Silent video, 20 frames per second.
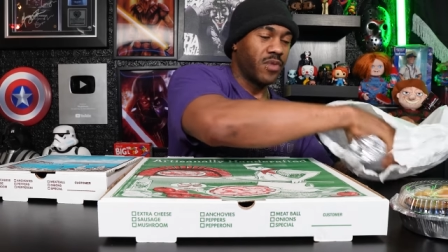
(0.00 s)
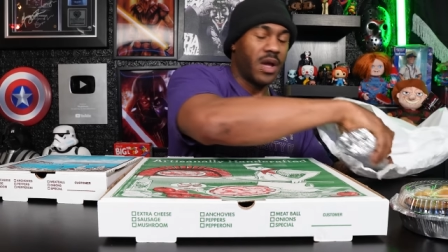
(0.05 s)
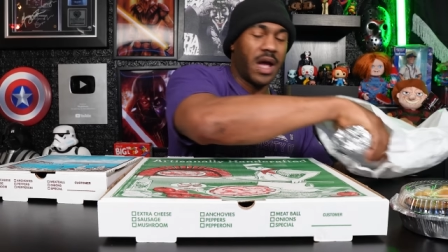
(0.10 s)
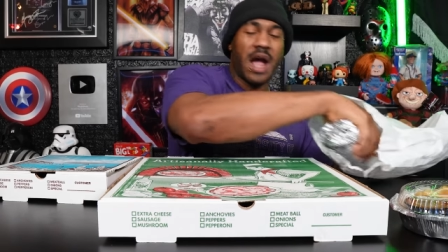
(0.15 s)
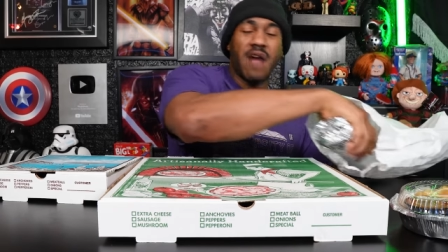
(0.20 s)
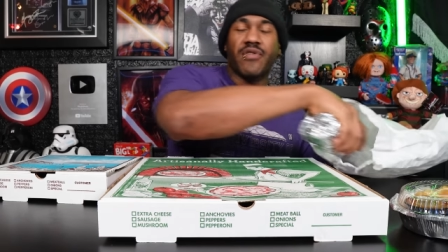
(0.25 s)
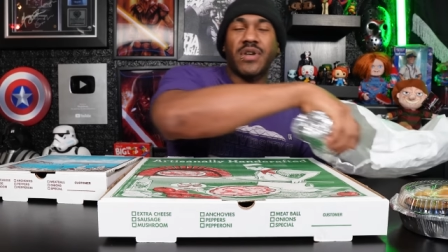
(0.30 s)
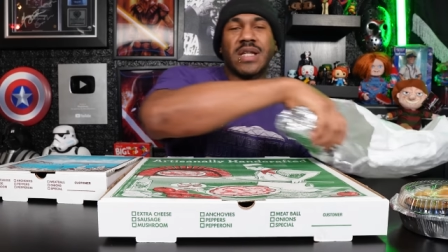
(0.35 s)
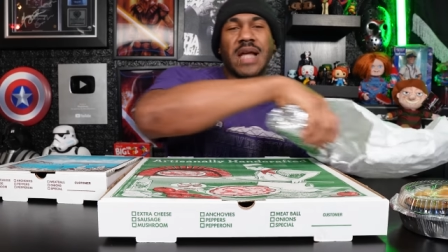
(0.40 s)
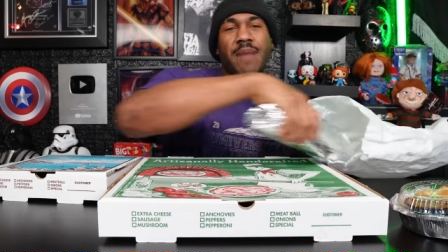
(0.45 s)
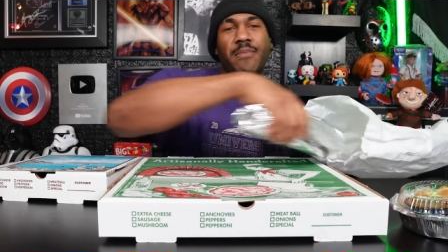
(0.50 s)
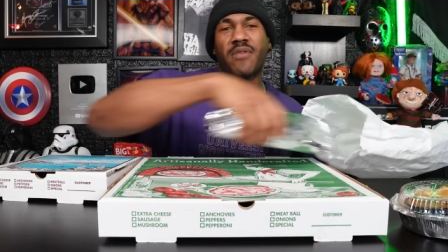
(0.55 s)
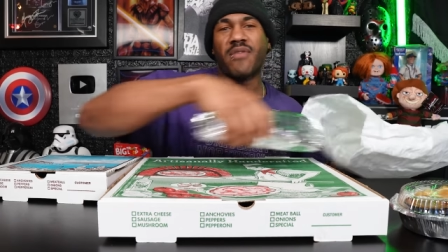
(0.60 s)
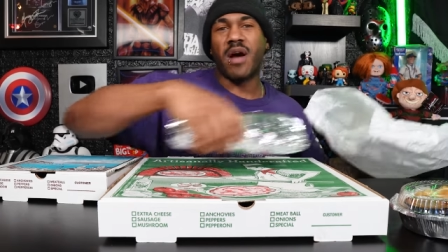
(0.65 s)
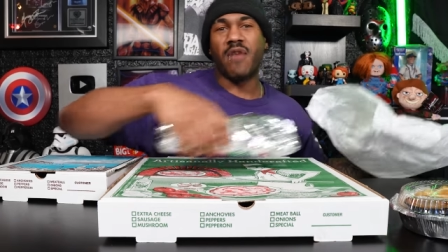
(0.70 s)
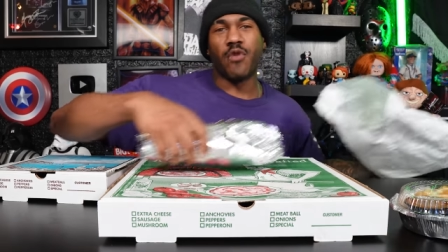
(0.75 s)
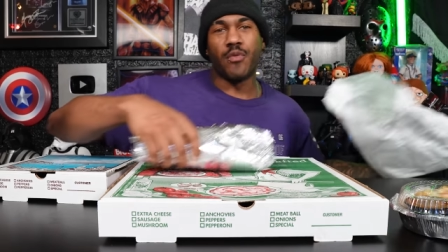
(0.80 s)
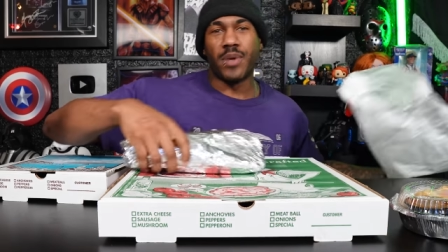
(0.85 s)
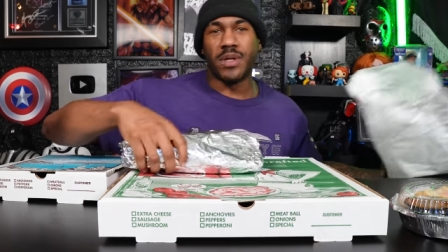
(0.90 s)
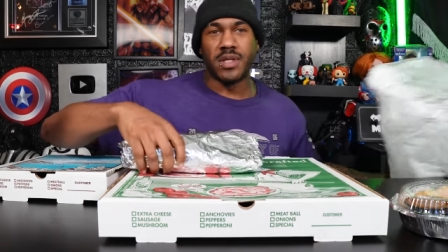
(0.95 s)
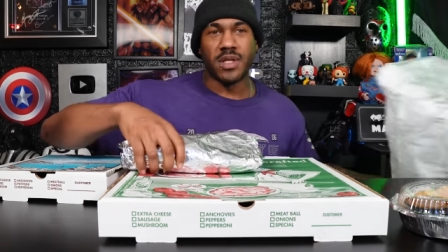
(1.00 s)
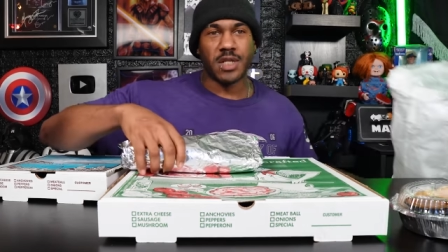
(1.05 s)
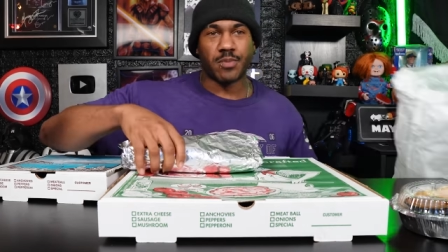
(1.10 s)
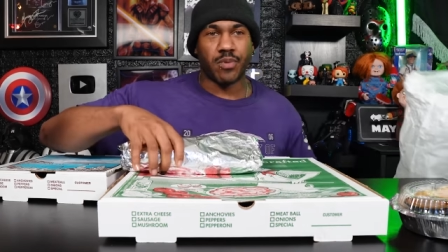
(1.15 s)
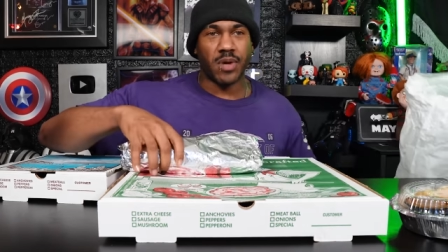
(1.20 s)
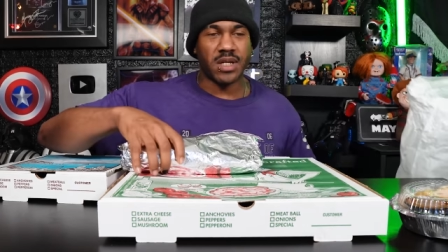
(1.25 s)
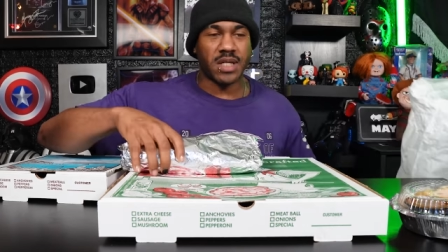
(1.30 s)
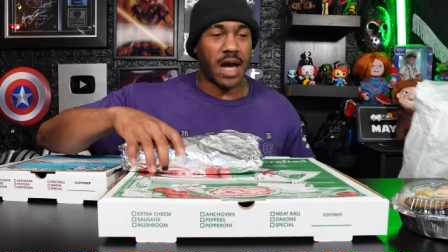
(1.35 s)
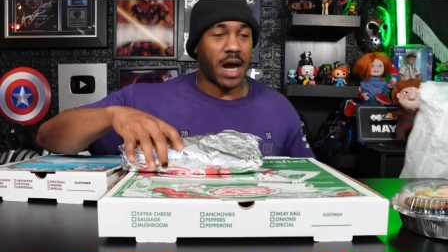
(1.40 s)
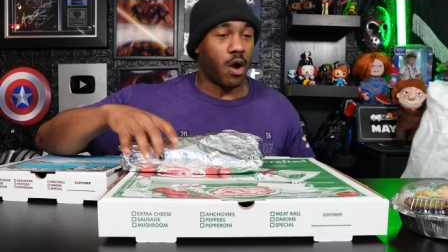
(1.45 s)
Every time I've ever been to this
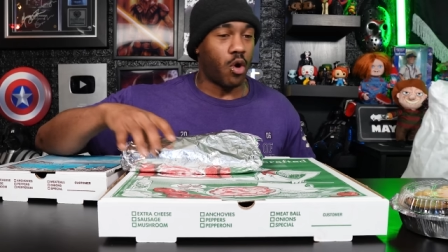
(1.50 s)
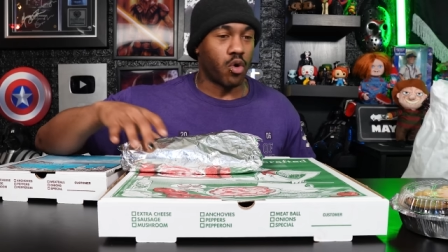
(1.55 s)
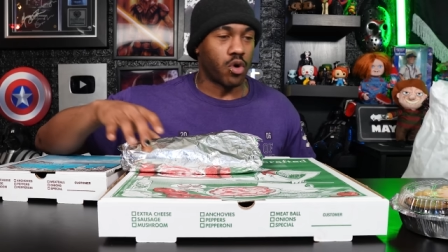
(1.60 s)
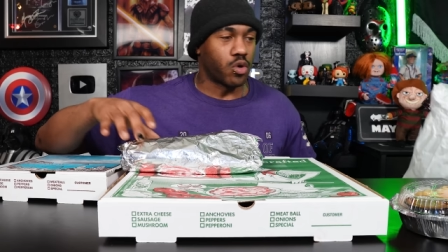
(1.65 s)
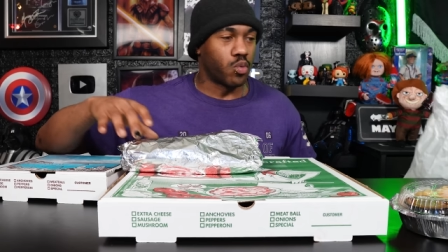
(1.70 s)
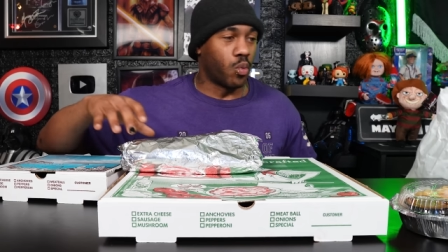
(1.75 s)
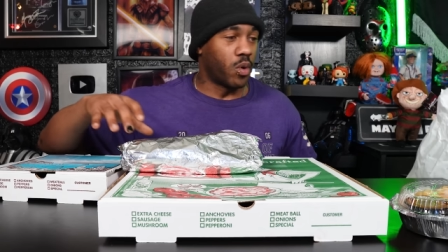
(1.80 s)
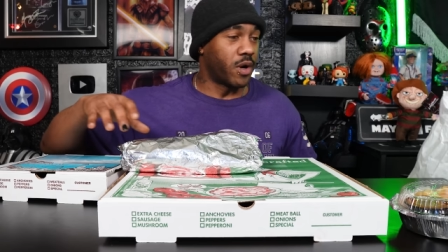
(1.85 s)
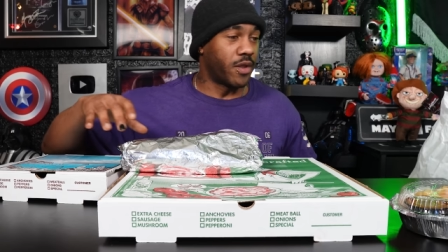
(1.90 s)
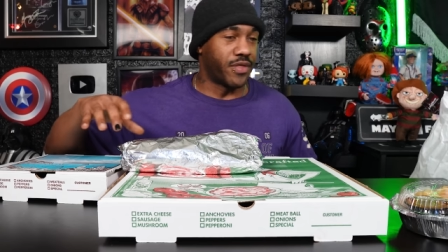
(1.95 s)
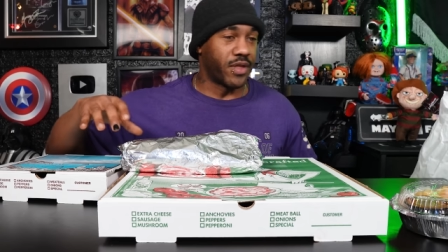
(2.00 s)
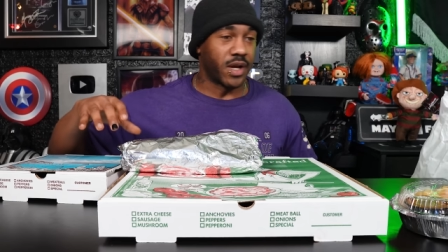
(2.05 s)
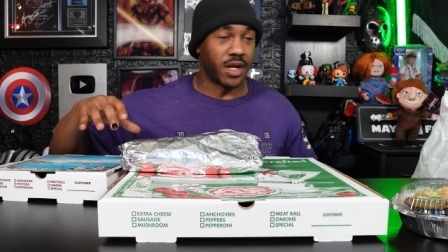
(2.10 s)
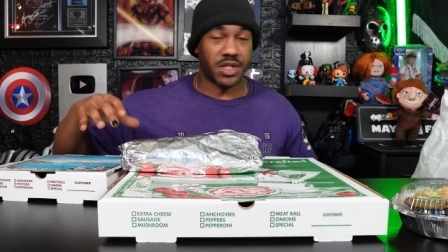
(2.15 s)
place, I ordered one thing,